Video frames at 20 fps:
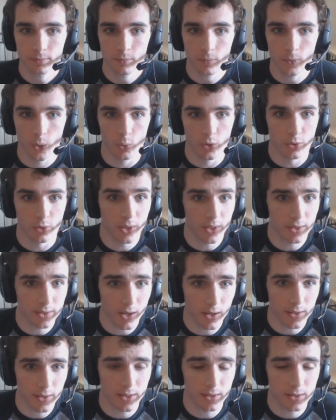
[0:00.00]
when you get
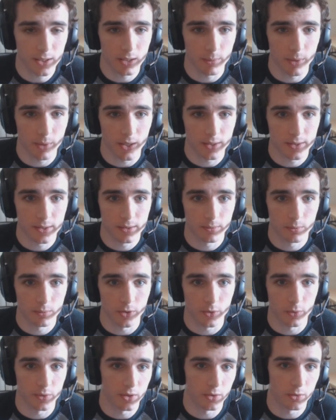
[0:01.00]
toxic teammates,
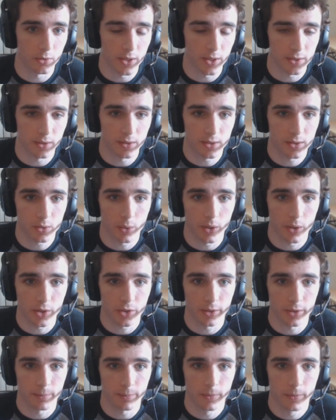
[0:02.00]
which was addressed in this
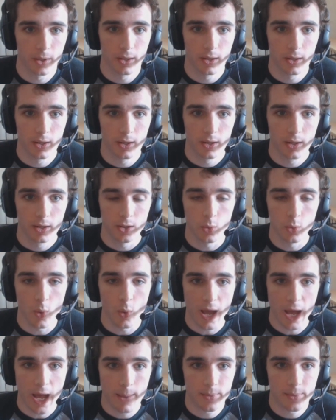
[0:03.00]
question, you
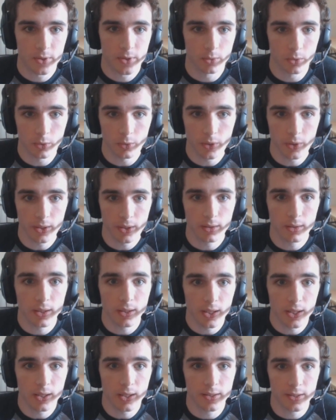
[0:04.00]
absolutely
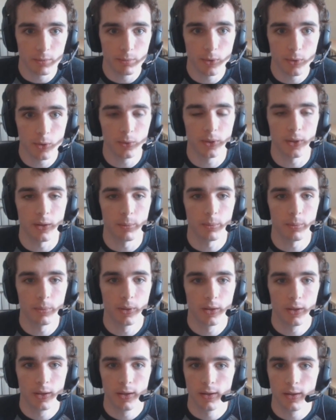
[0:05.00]
need to mute them.
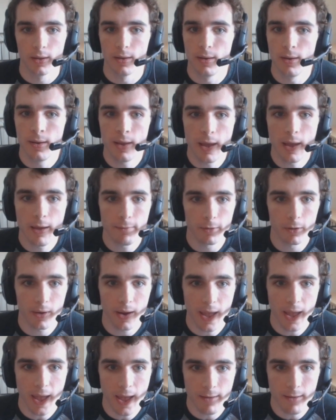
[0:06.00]
Never,
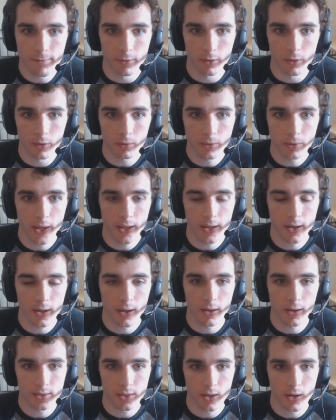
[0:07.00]
ever let
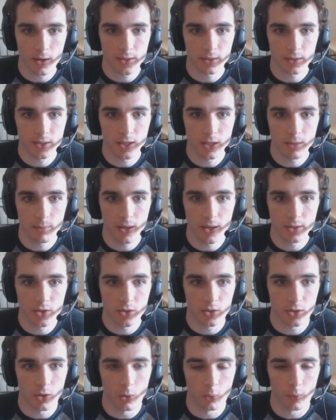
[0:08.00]
a toxic teammate
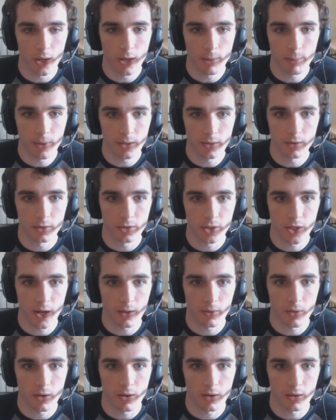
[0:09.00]
just go rampant in your
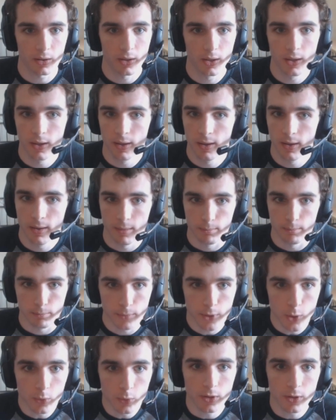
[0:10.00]
chat log.
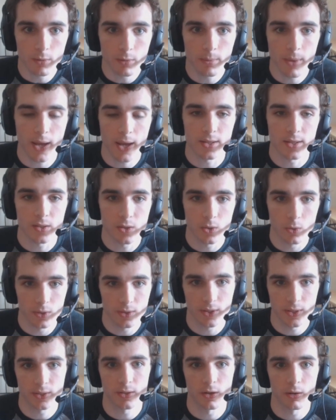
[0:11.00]
Mute them as soon as
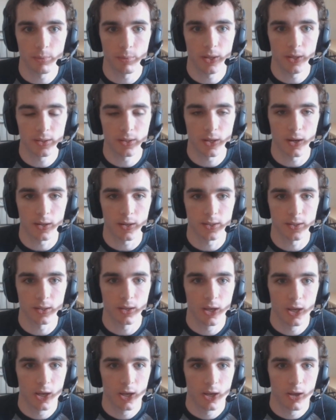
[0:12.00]
they start being toxic.
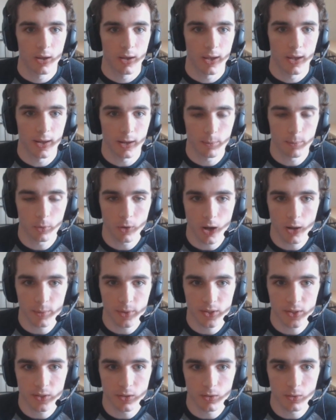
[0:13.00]
And I
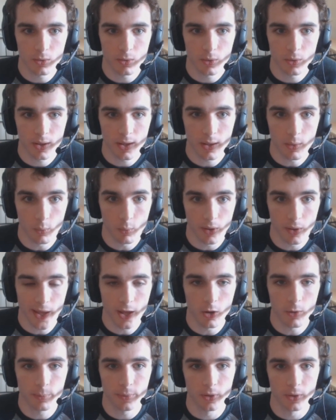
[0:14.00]
promise you, it will
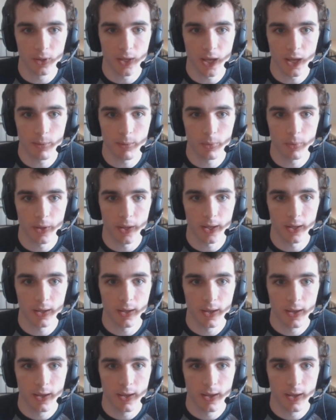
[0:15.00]
help your gameplay.